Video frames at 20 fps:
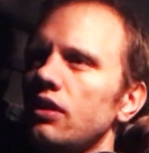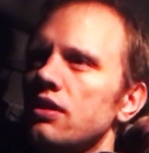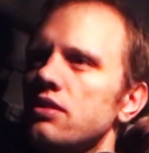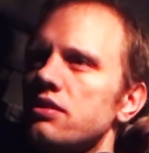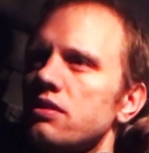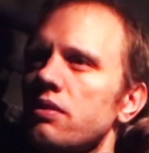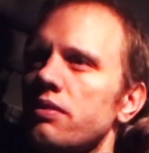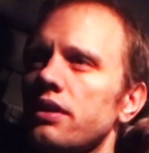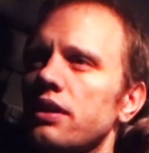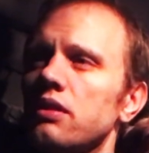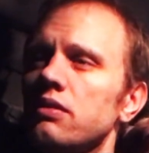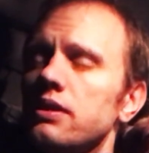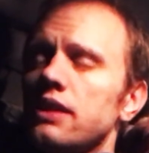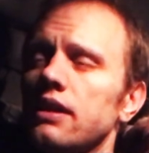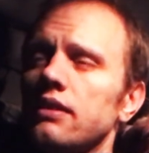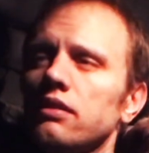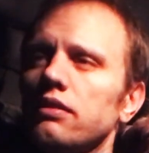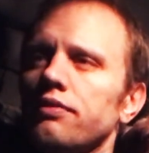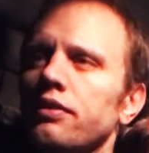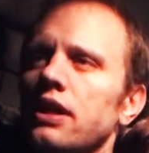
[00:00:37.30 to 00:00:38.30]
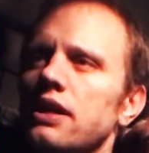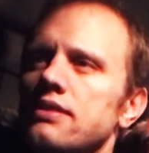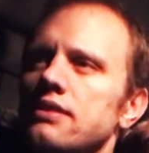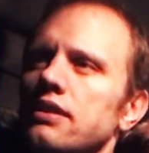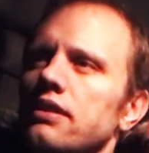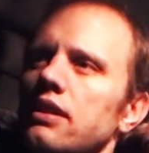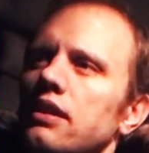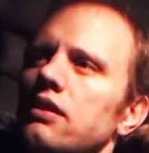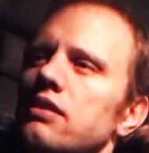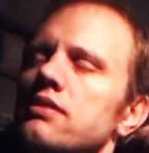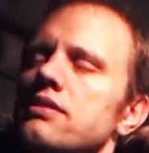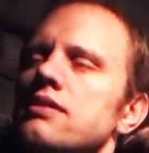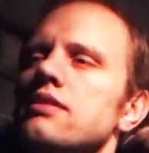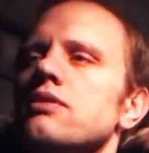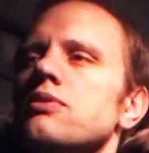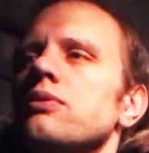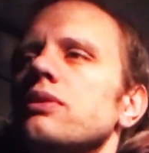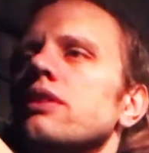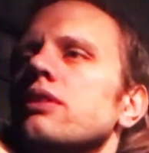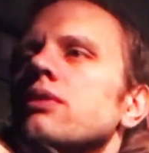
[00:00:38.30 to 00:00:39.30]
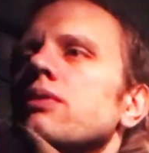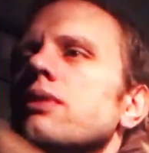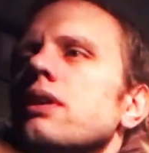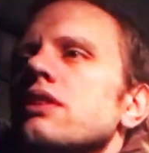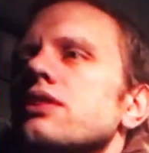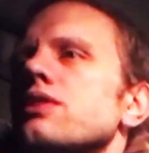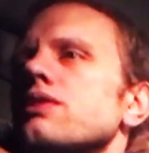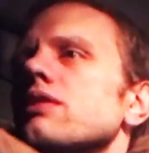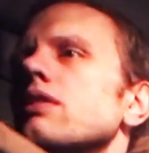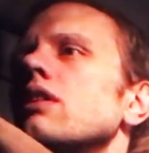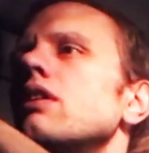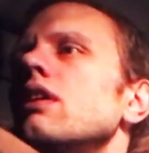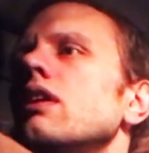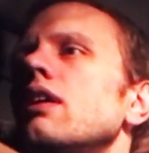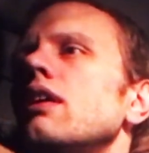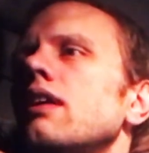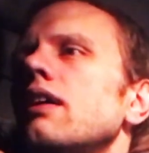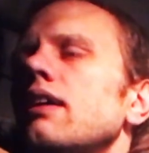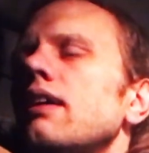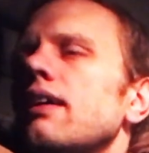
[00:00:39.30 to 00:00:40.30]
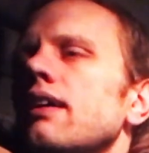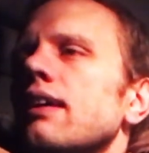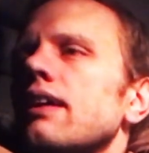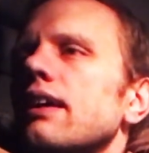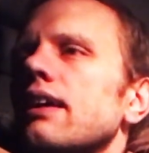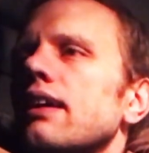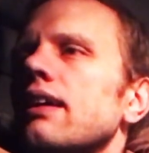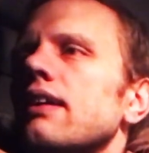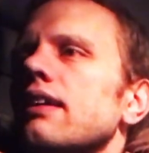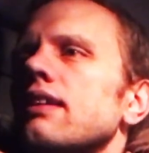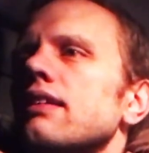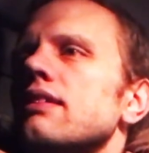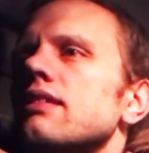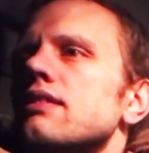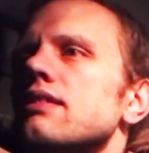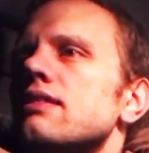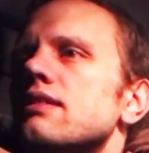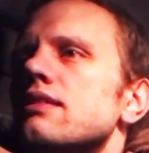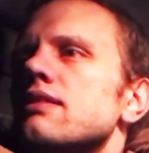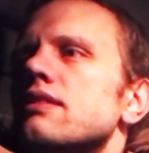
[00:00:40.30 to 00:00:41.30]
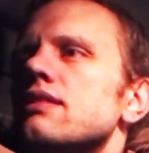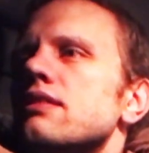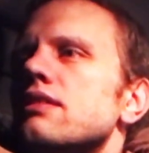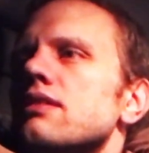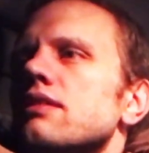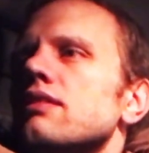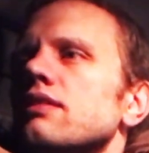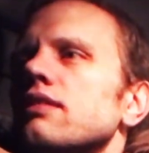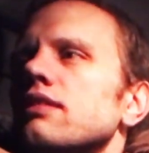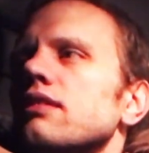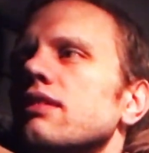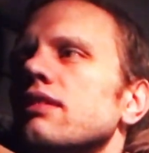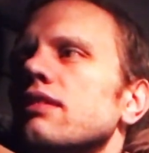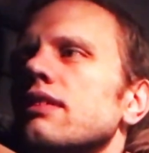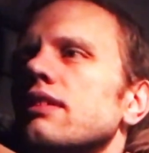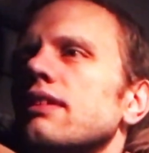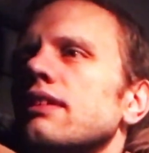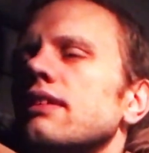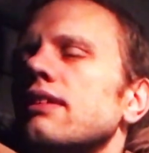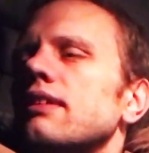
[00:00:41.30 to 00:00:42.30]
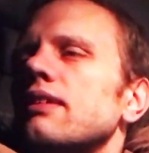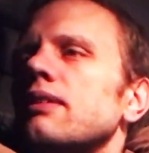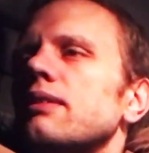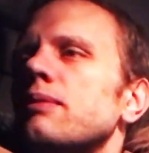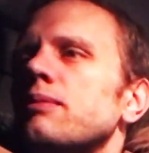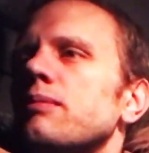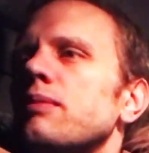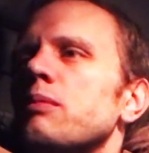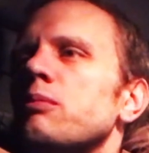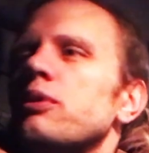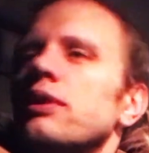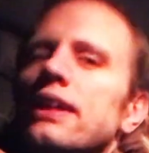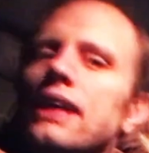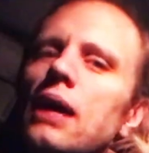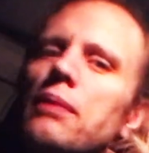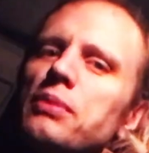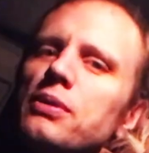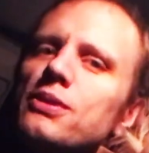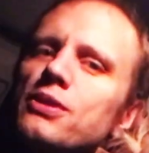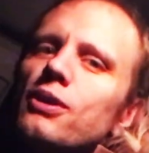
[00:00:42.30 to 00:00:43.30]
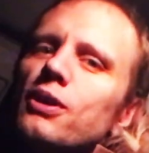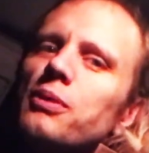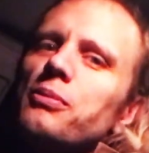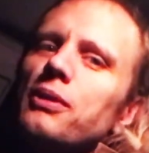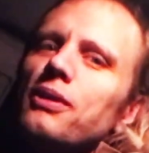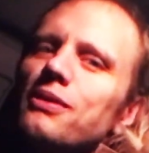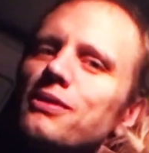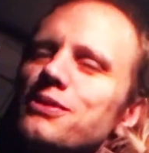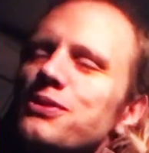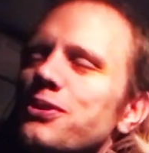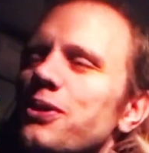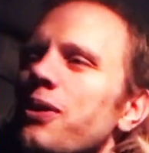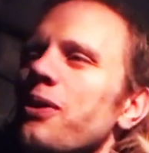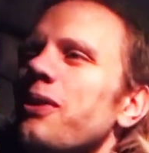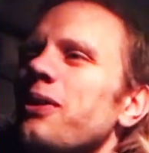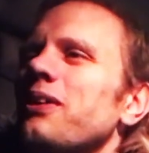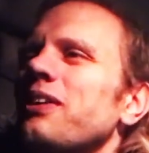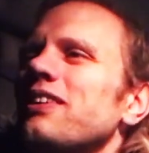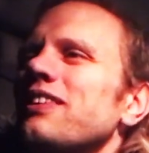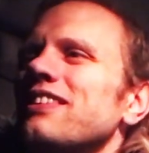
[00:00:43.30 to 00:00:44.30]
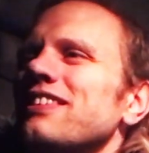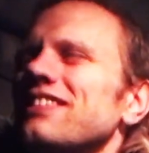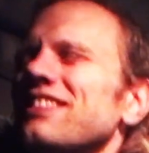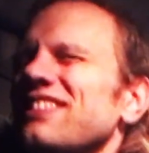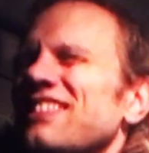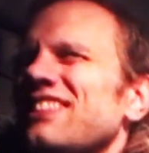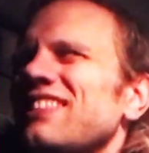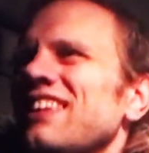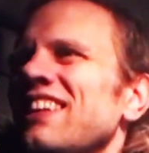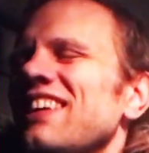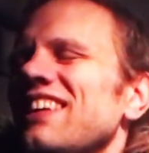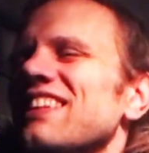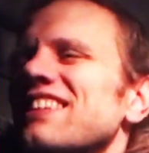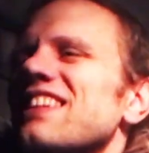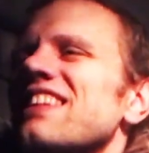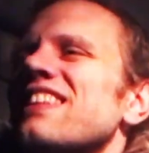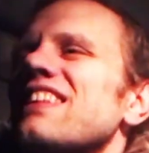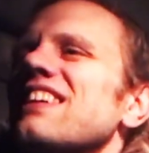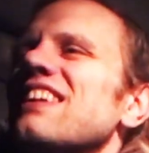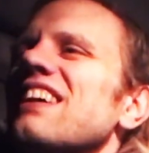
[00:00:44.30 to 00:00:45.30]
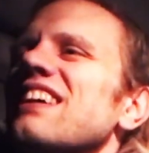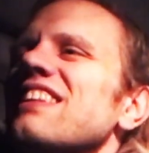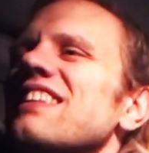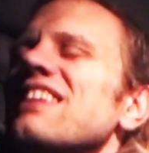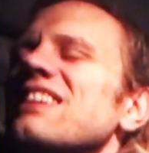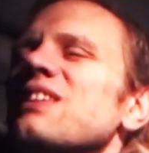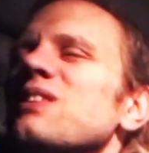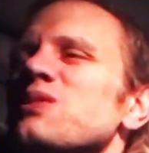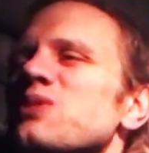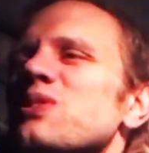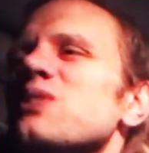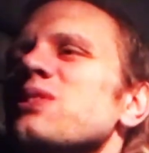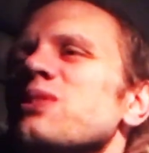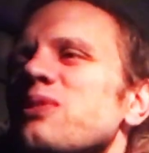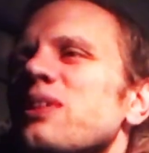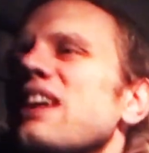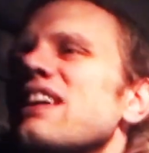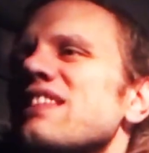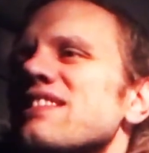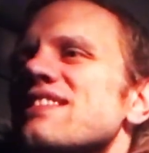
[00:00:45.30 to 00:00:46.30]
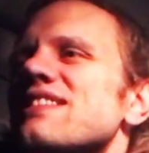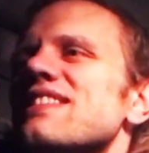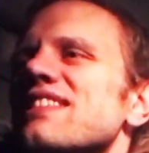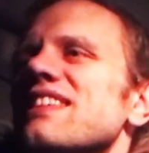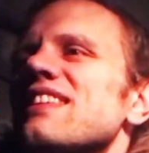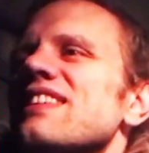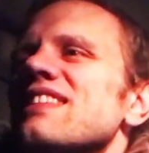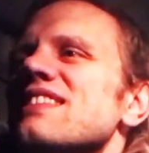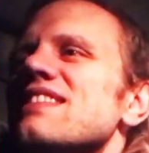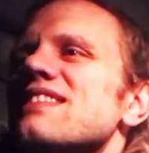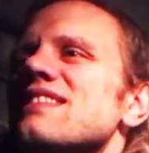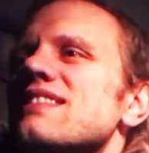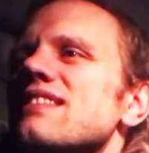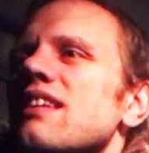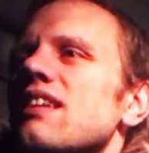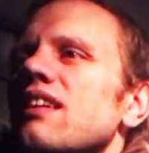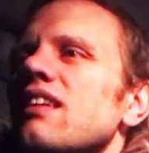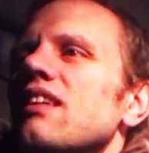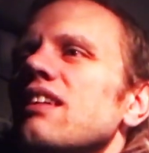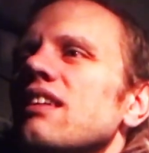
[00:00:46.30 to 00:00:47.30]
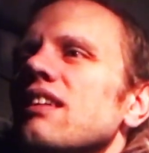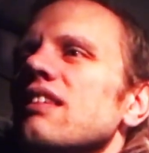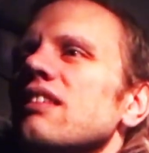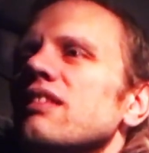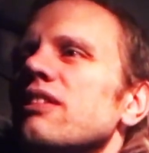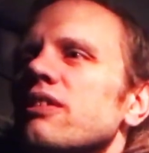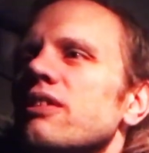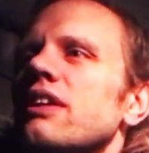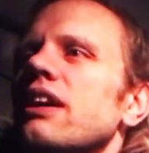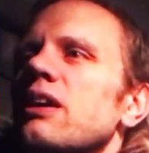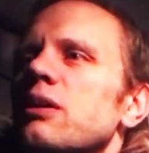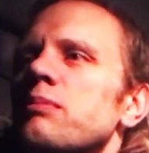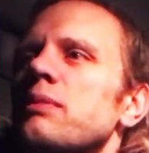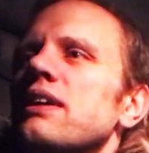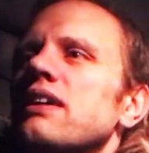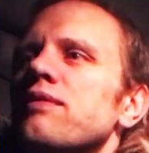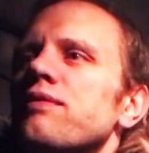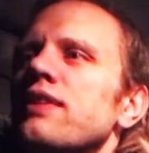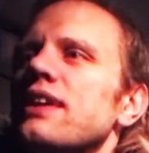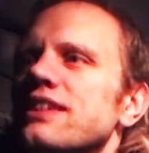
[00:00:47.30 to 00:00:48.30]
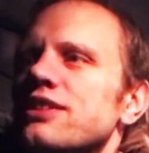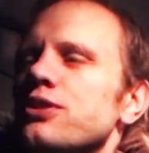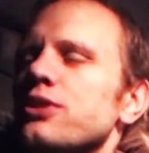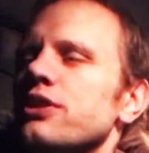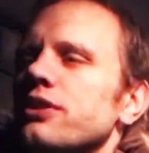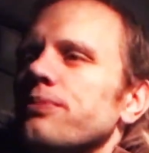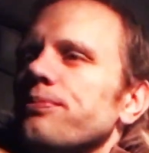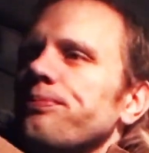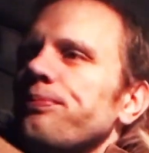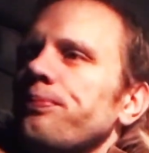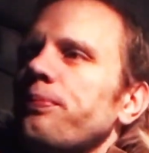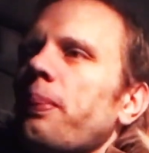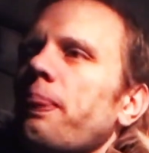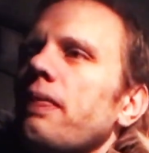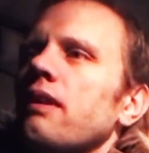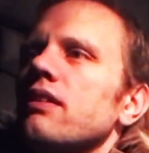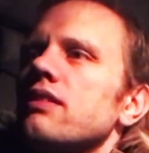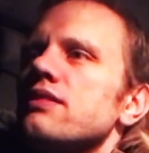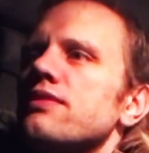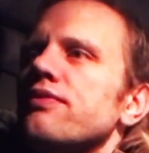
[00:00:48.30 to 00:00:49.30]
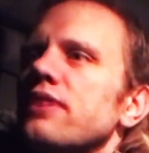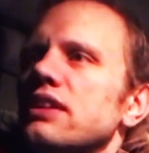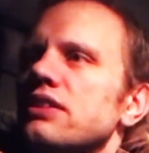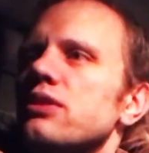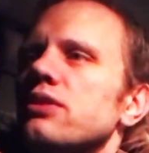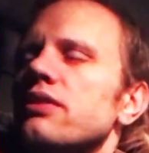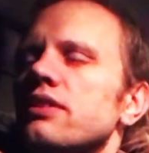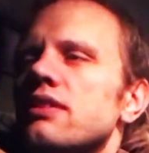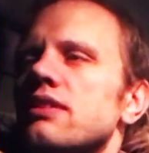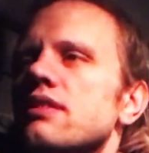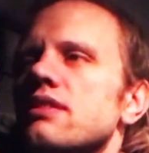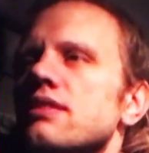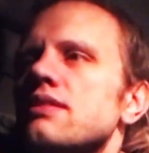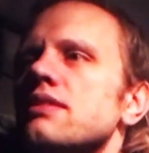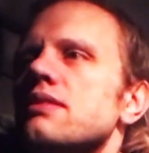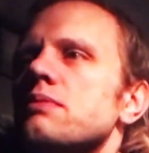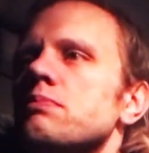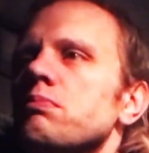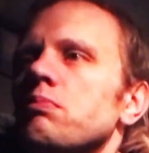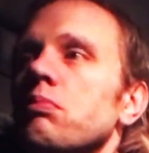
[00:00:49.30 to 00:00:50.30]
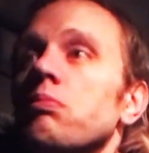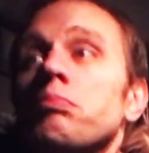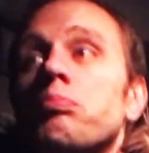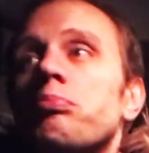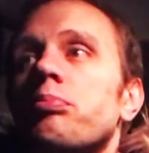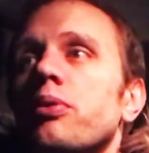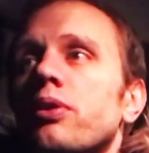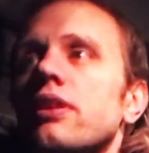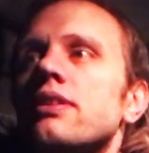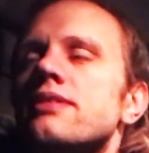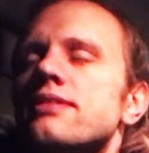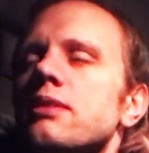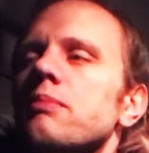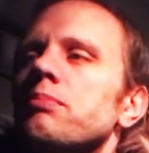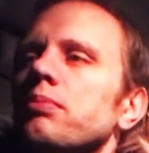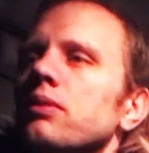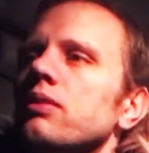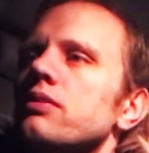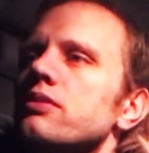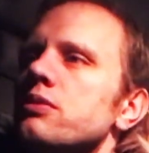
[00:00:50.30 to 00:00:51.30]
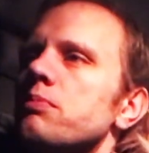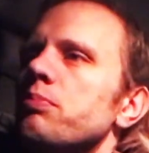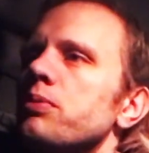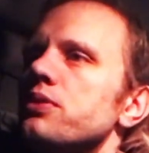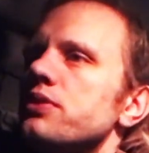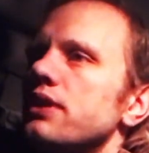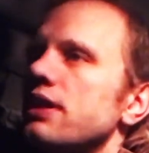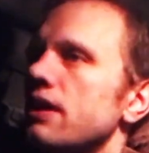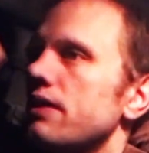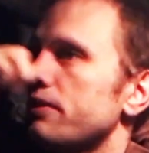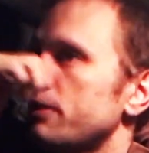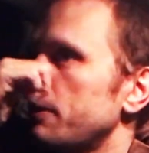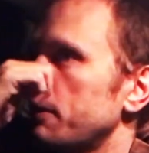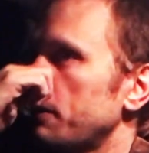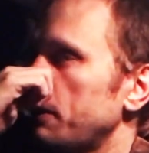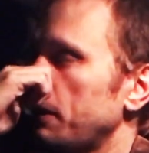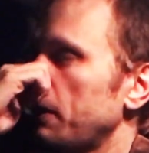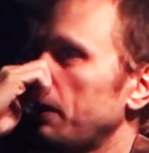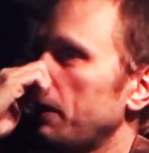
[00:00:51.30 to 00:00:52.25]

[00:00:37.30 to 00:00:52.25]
So thank you, Daniel, for asking that, because it's a really good question. And I'm really happy to talk about it. So the thing I think you should do next is learn how to make a vector, because a vector is pretty simple to put together